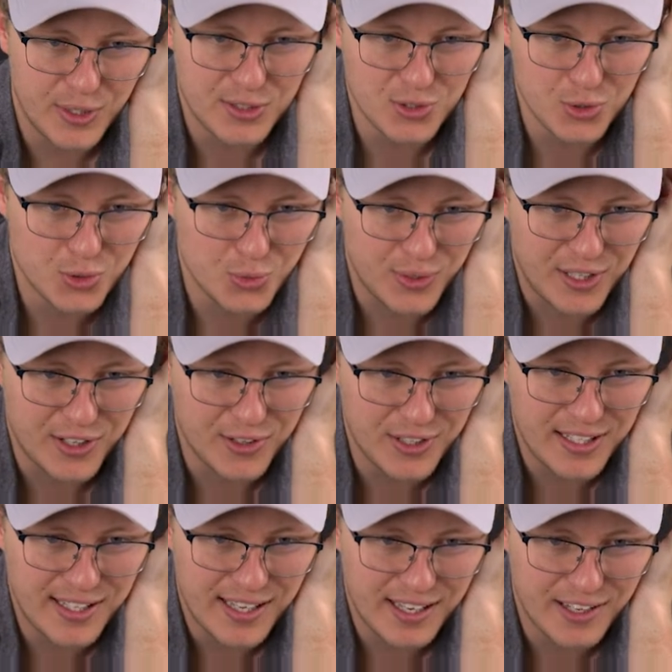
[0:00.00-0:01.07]
told we
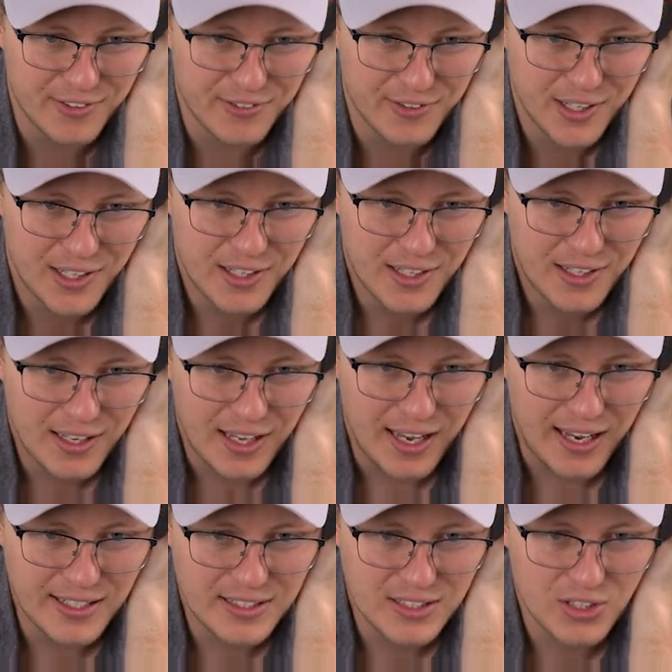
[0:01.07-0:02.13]
only have
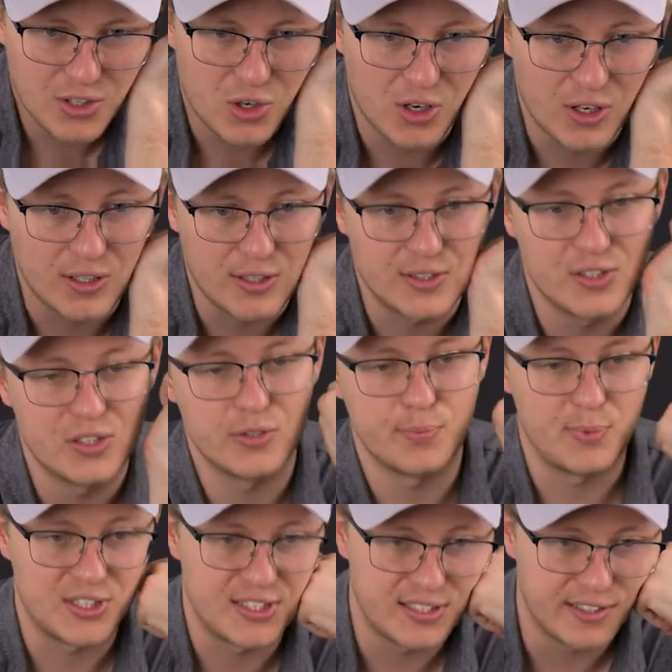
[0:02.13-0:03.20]
8 cards
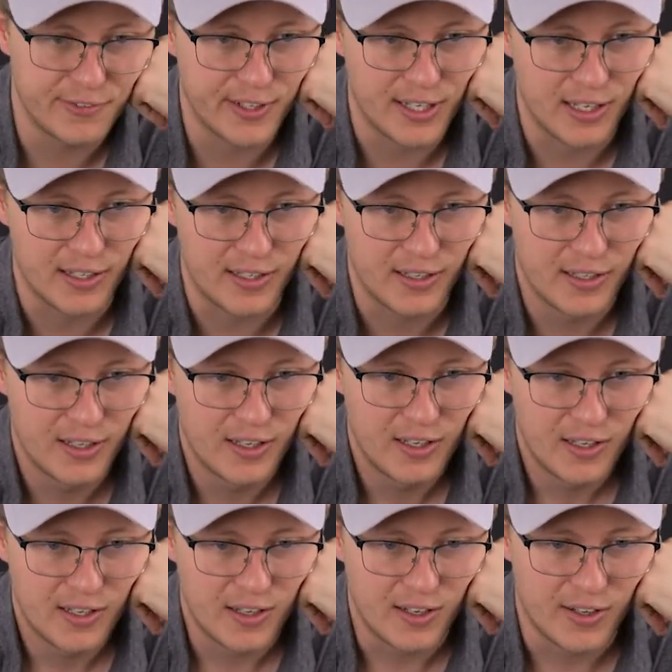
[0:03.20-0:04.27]
specifically.
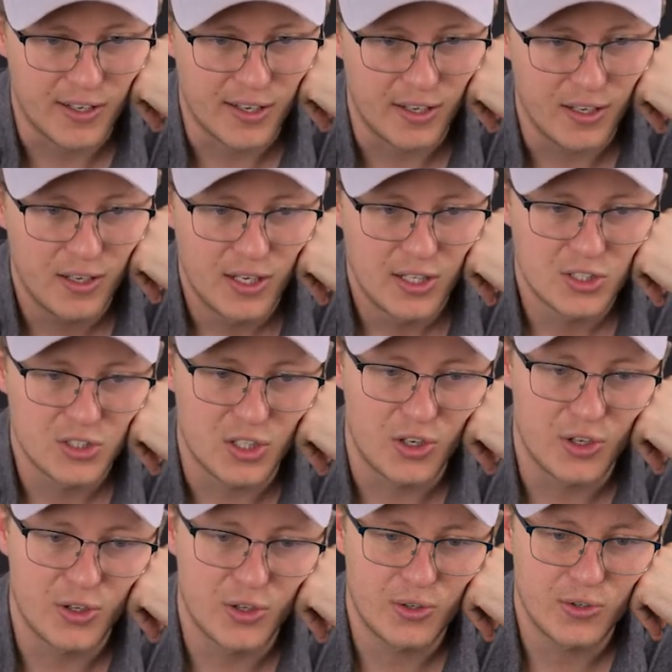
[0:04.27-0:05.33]
Okay,
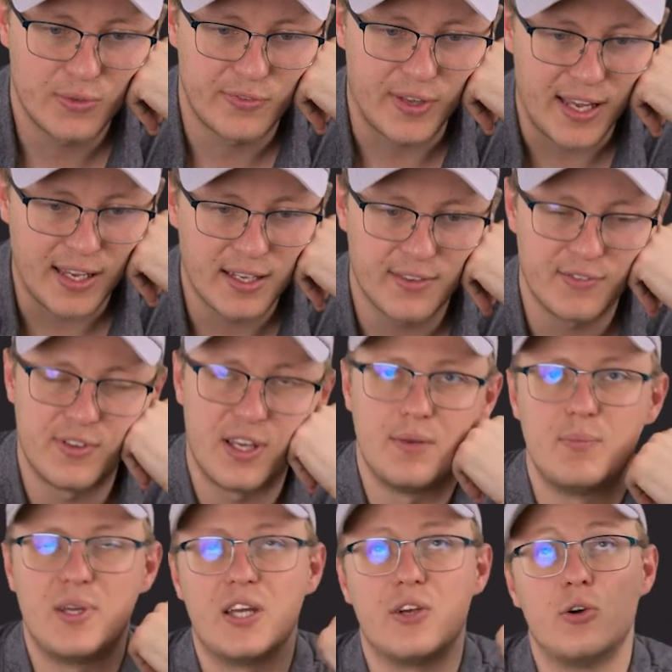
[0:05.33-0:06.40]
so they can
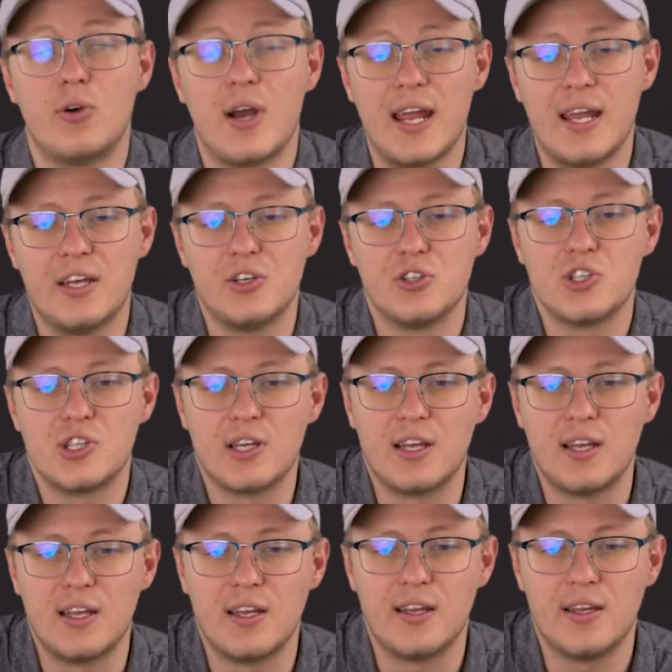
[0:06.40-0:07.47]
then be arranged
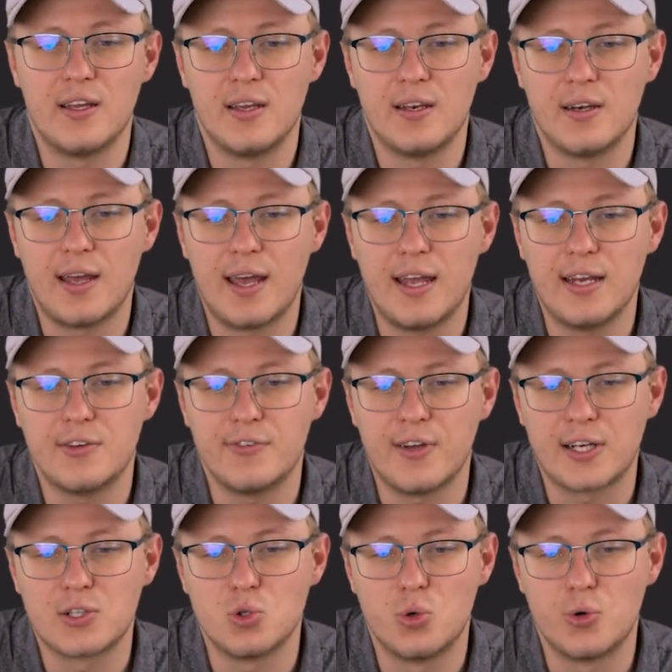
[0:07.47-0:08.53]
in 8
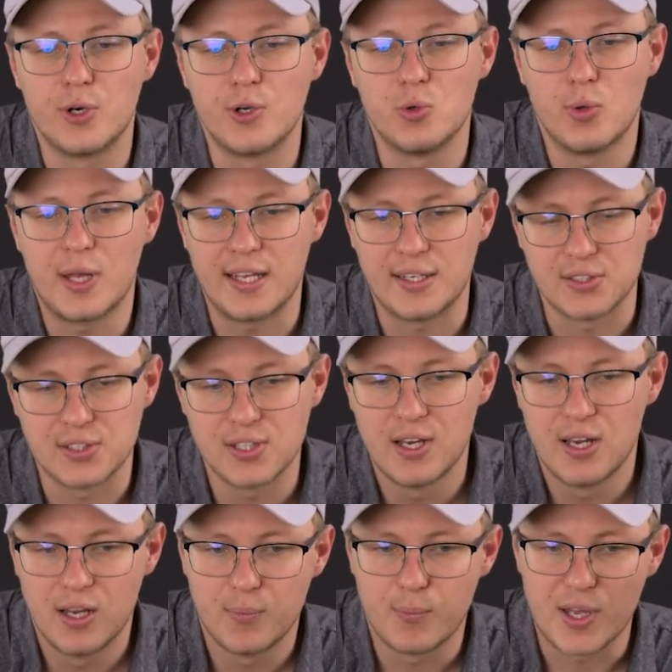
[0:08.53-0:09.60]
factorial ways,
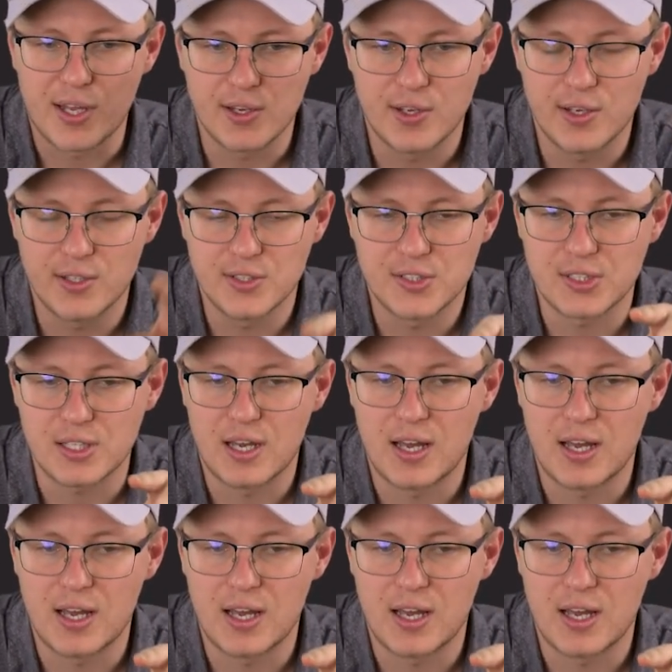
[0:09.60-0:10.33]
because